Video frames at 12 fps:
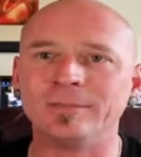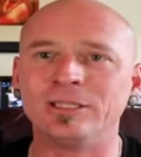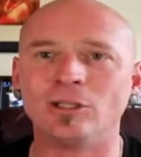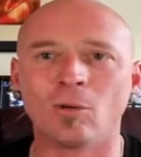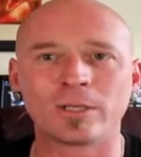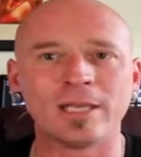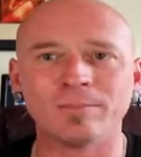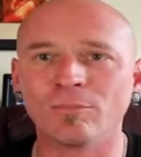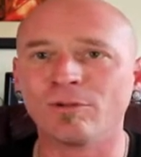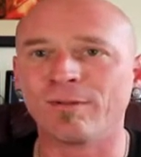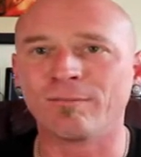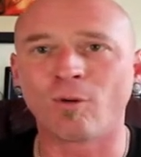Don't keep
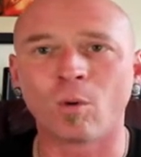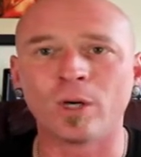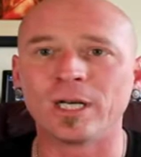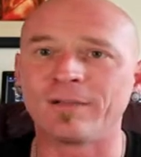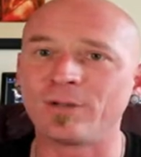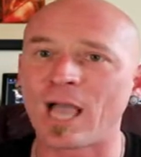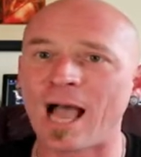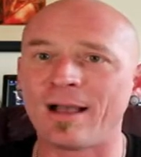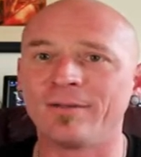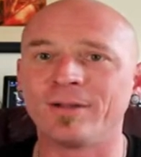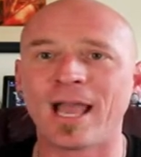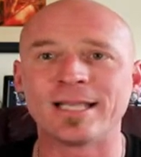moving forward if you
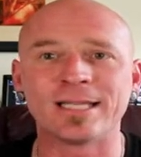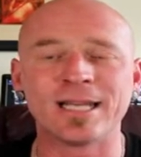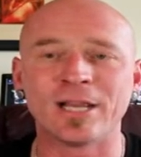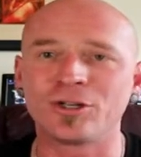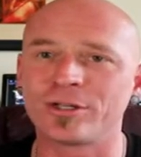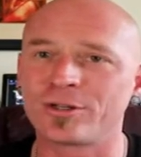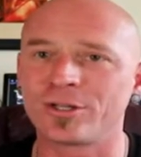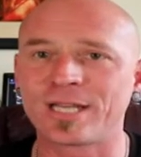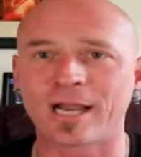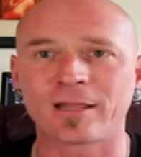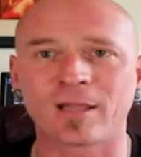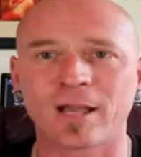have hesitations or
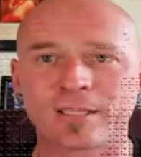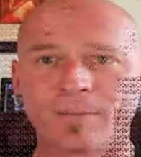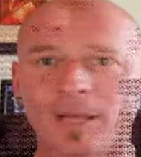second thoughts